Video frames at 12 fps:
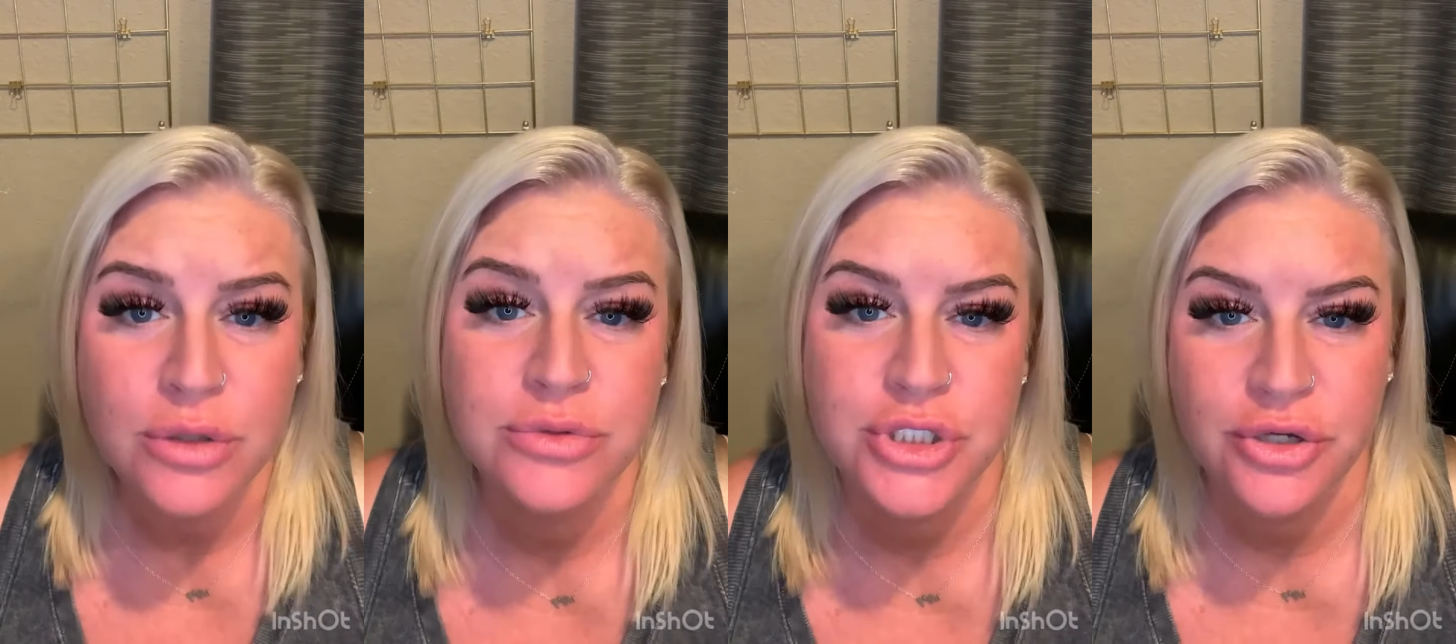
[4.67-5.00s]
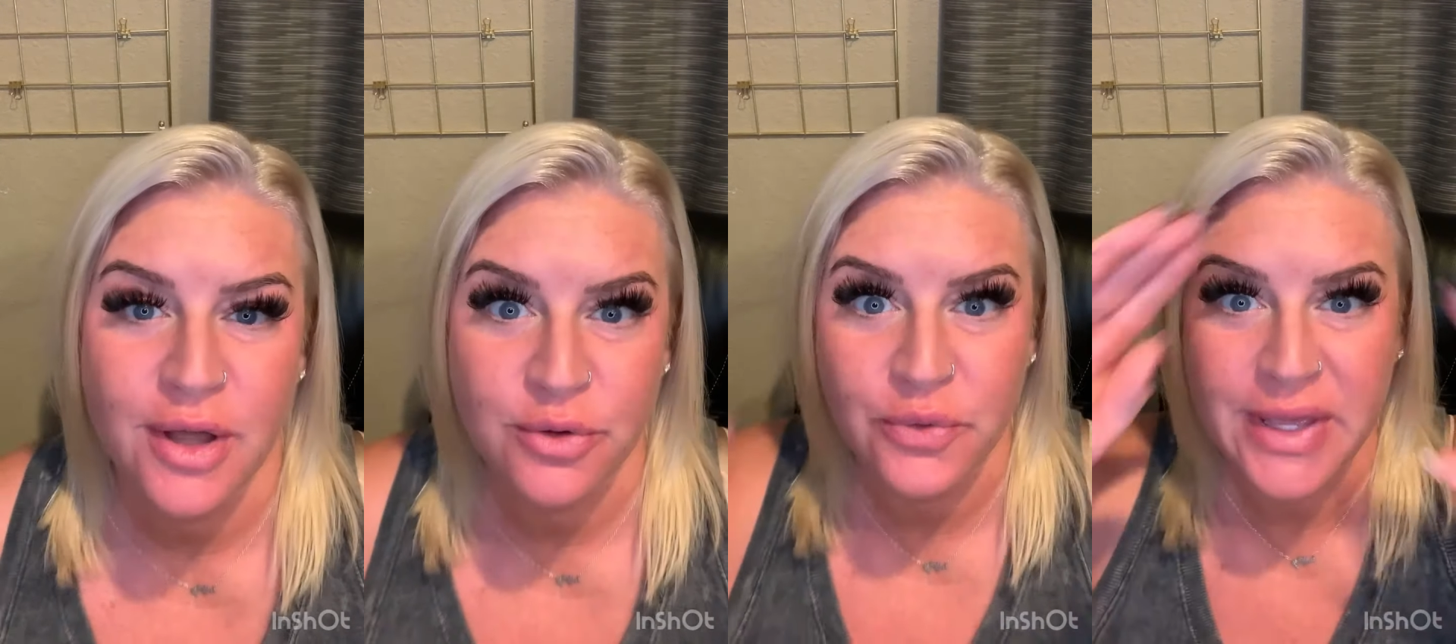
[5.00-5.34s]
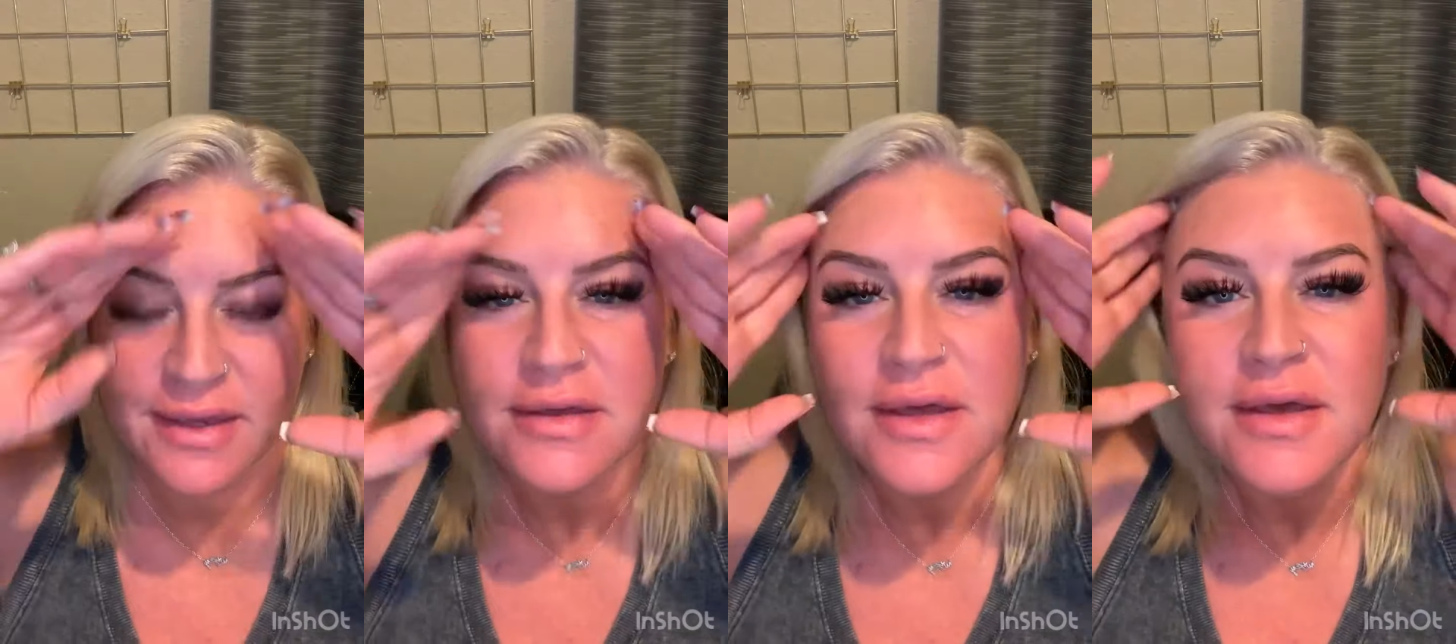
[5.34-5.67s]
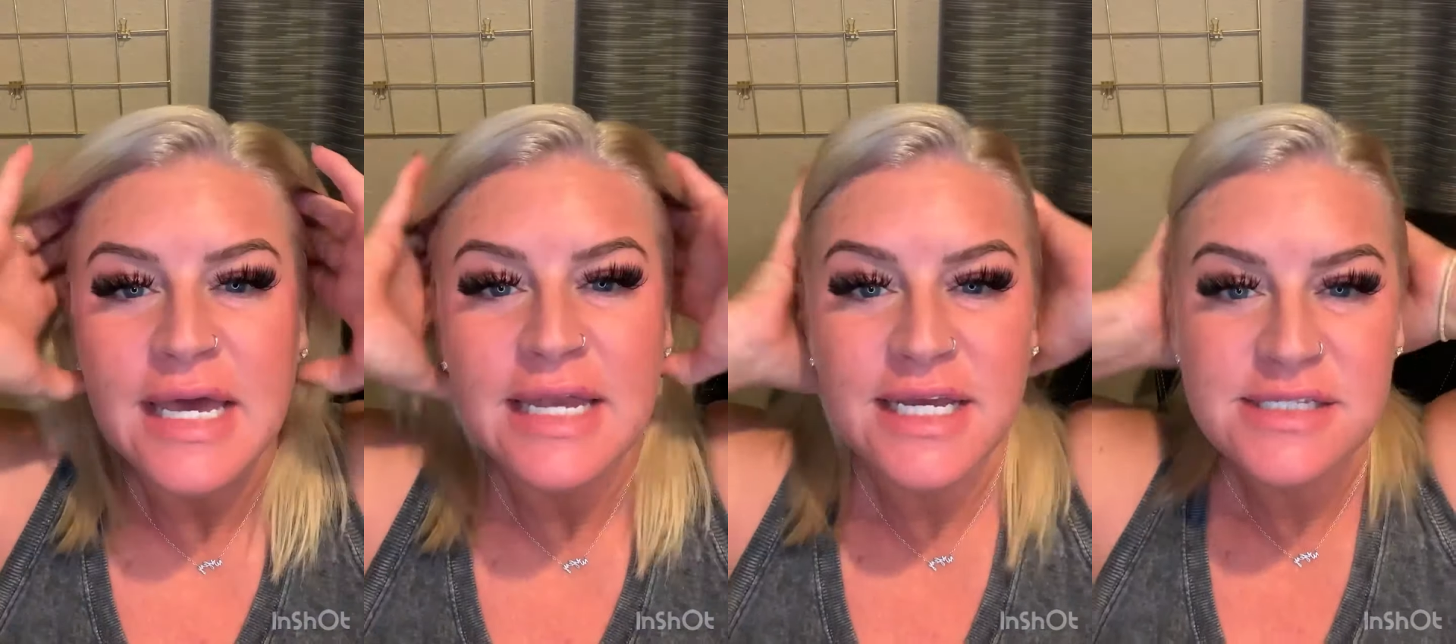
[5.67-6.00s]
show you how quick
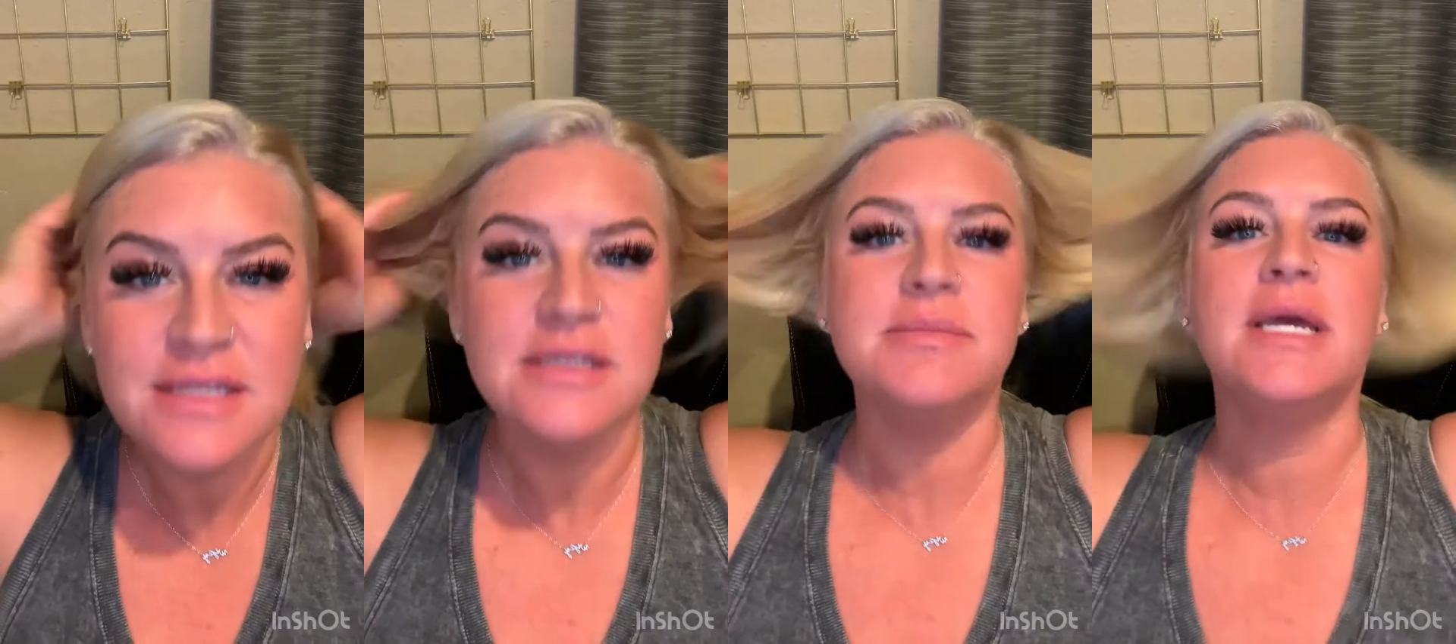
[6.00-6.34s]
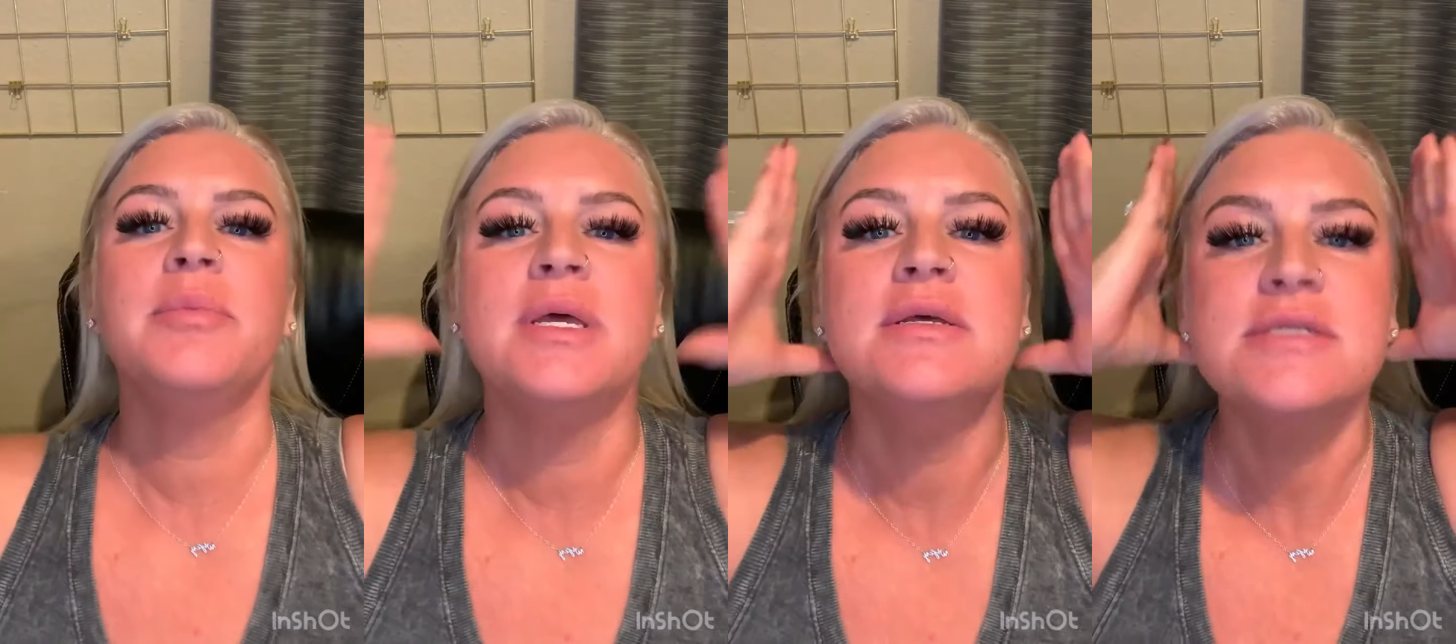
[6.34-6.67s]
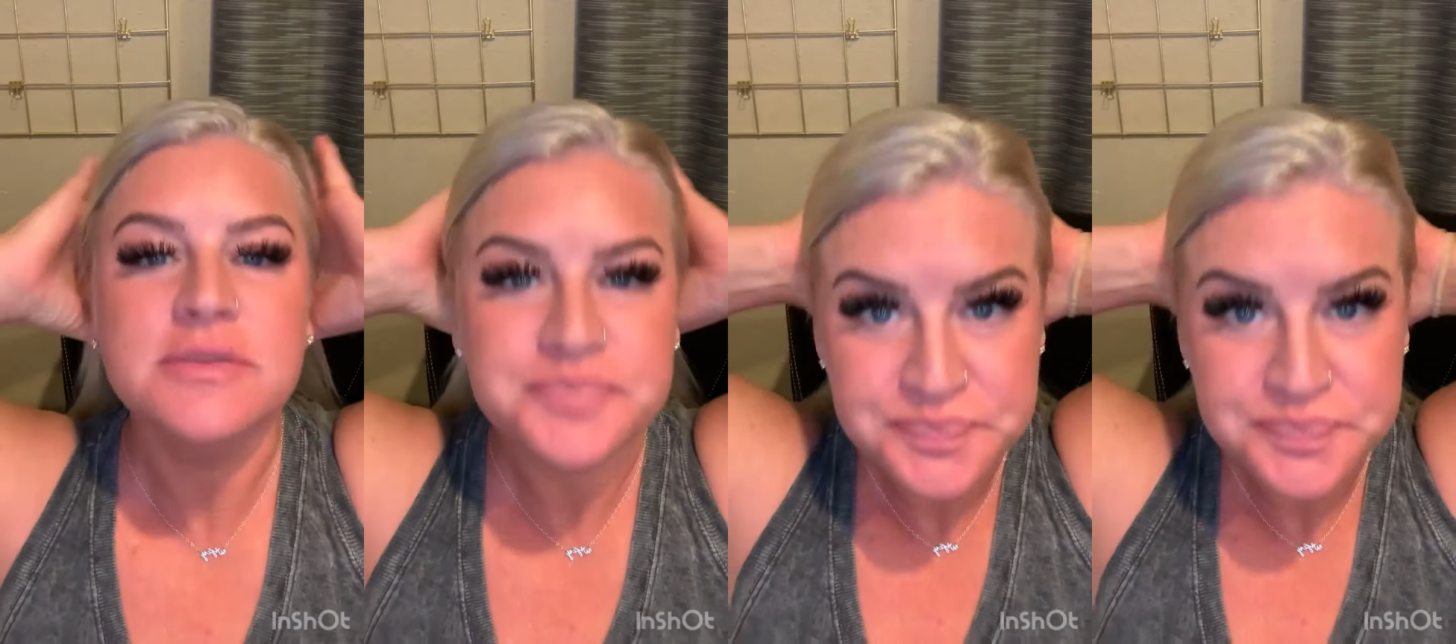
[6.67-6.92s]
and easy this makeup is.